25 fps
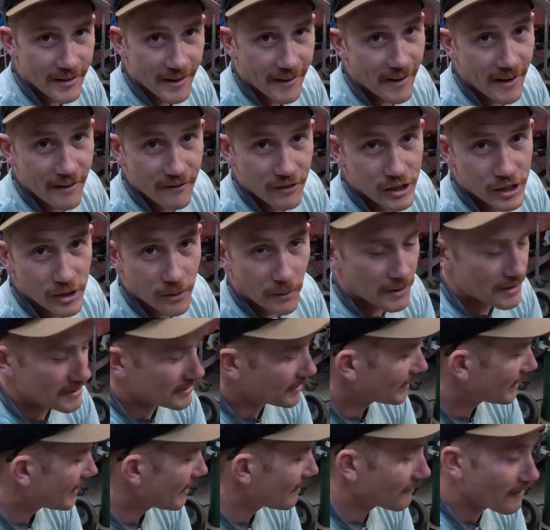I don't have a choice.
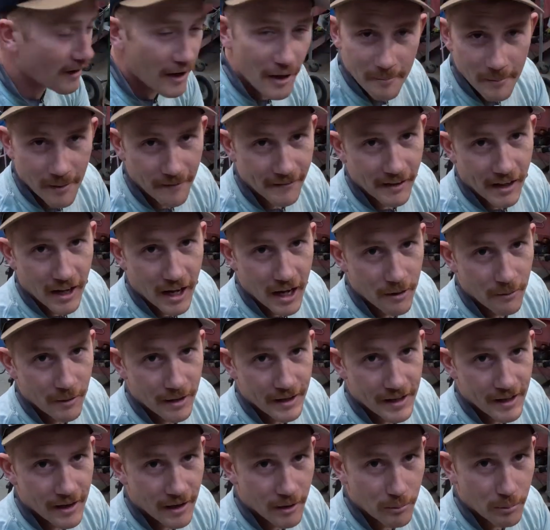I can't run them on the
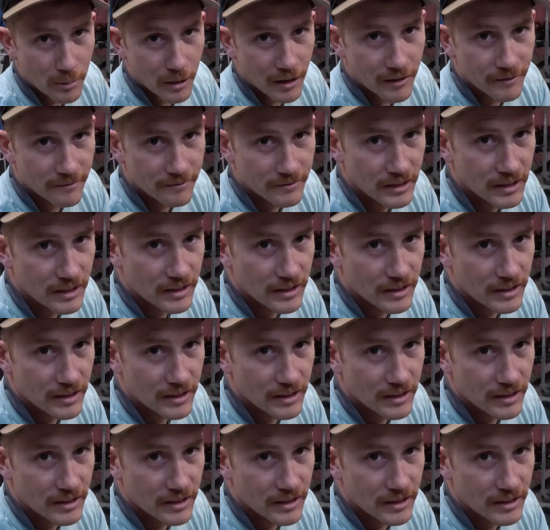highway now, but